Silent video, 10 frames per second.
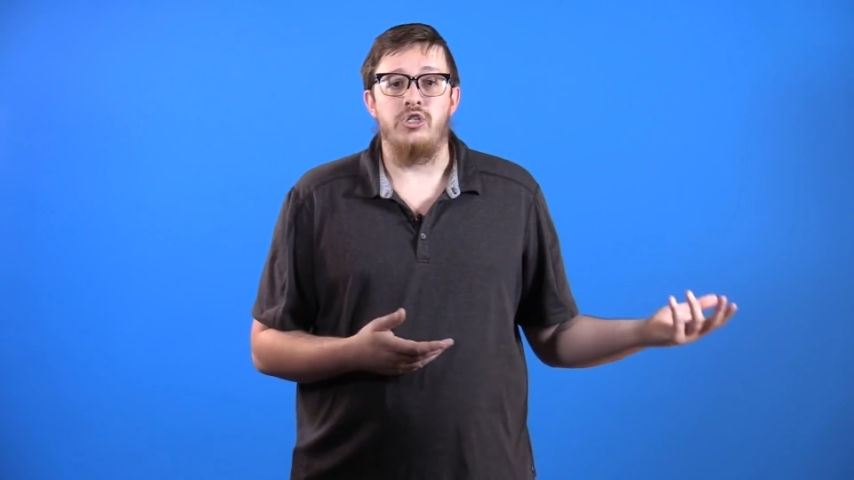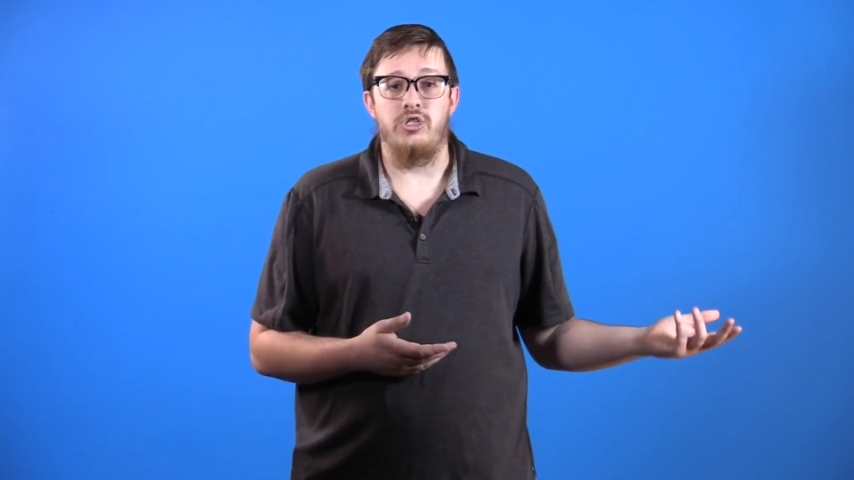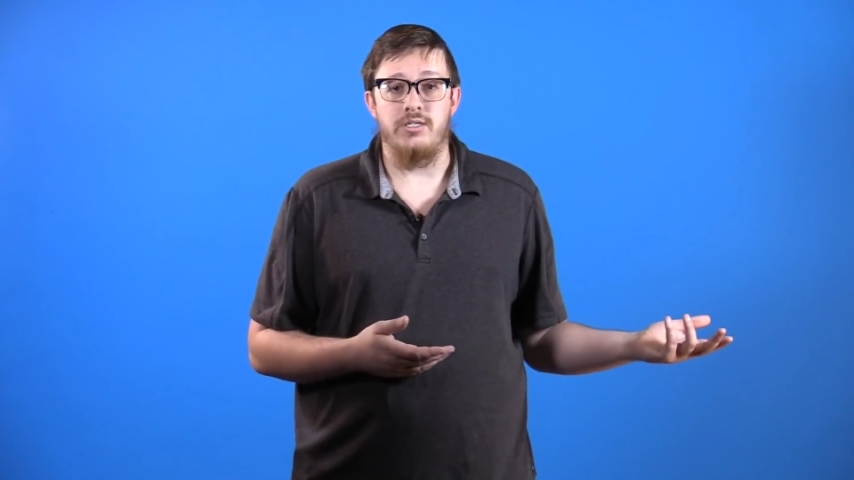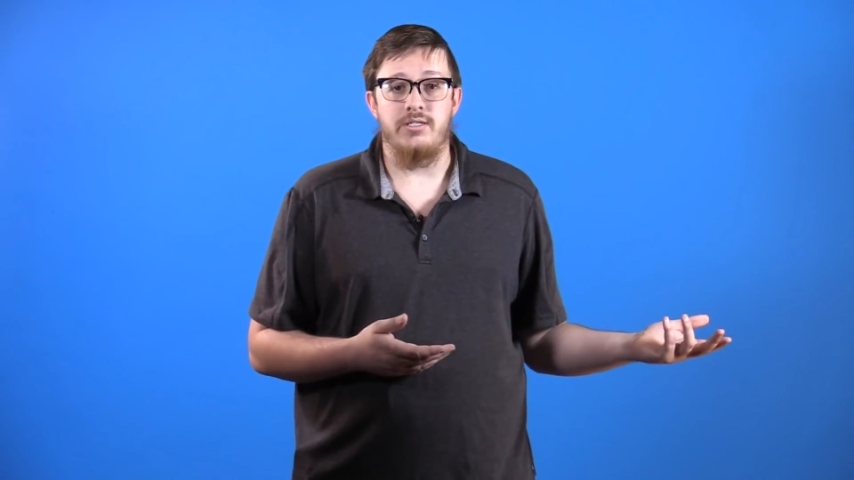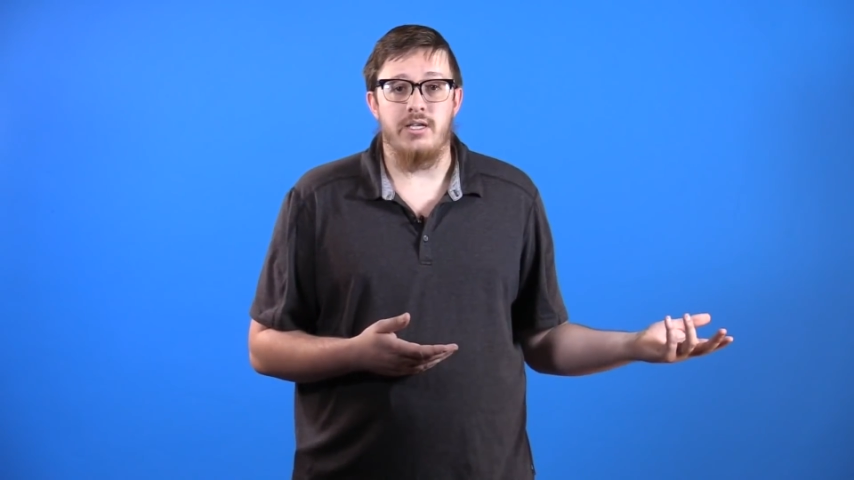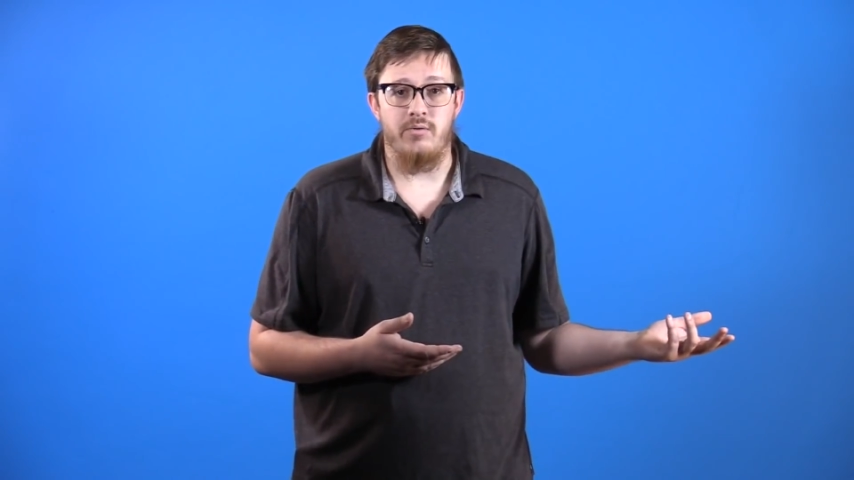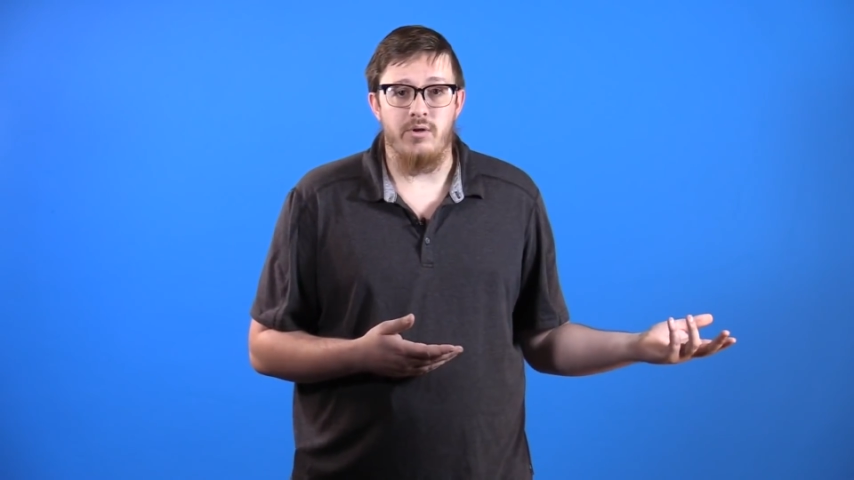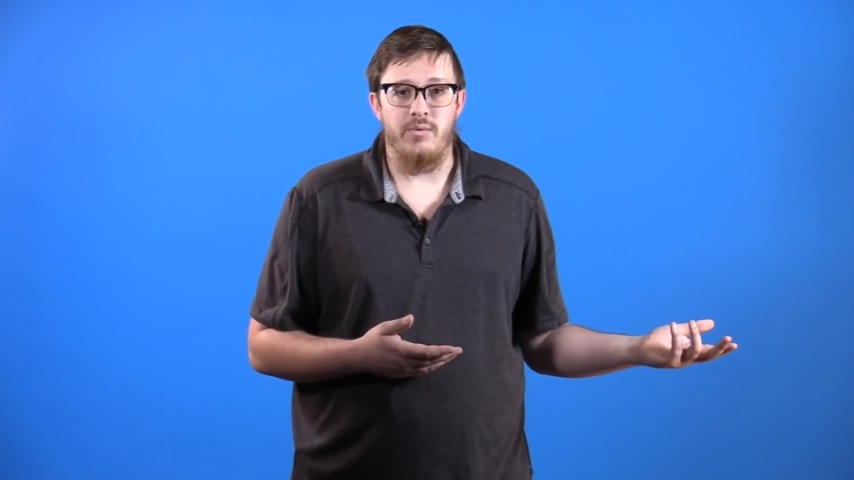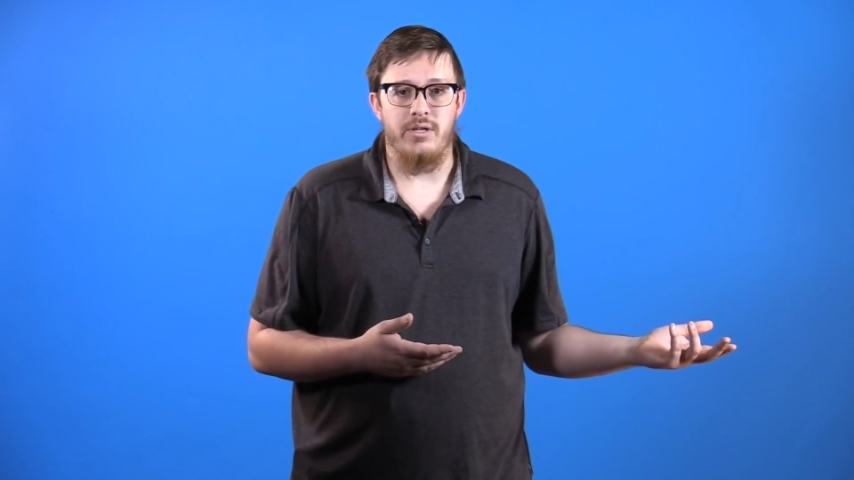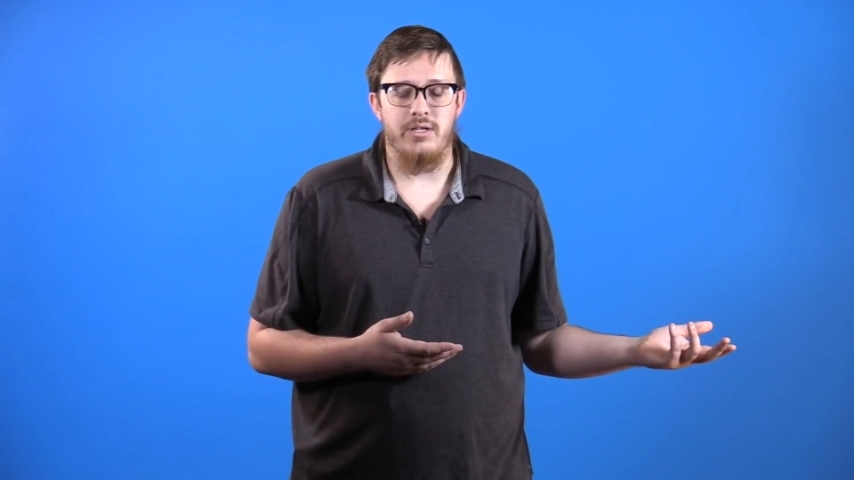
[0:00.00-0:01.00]
just like
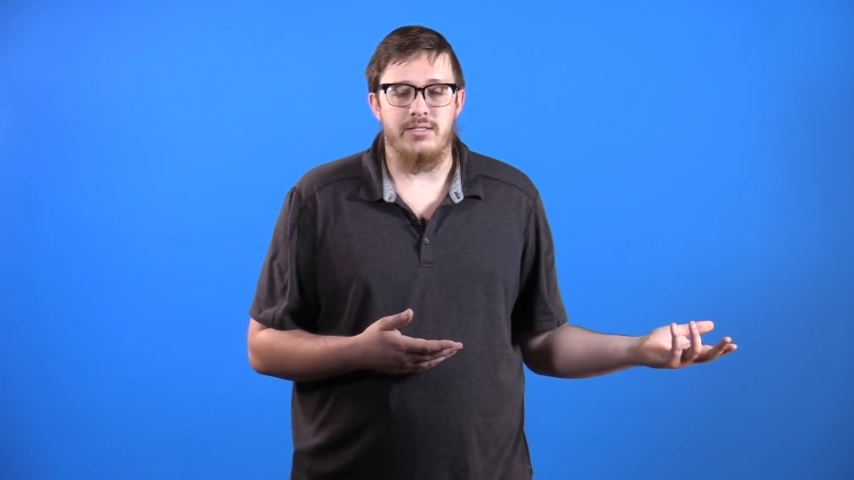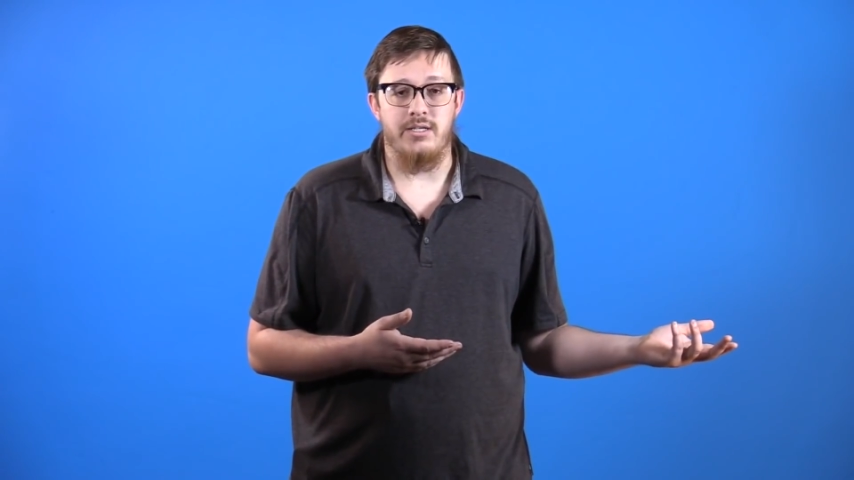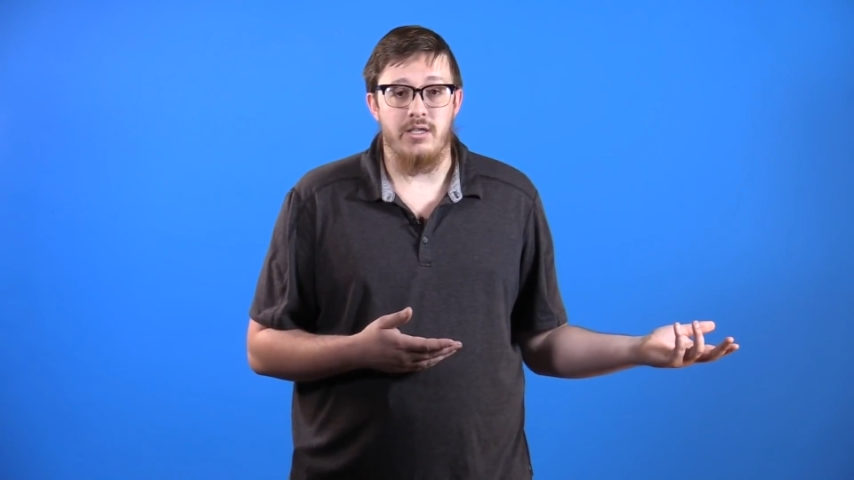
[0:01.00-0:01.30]
we witnessed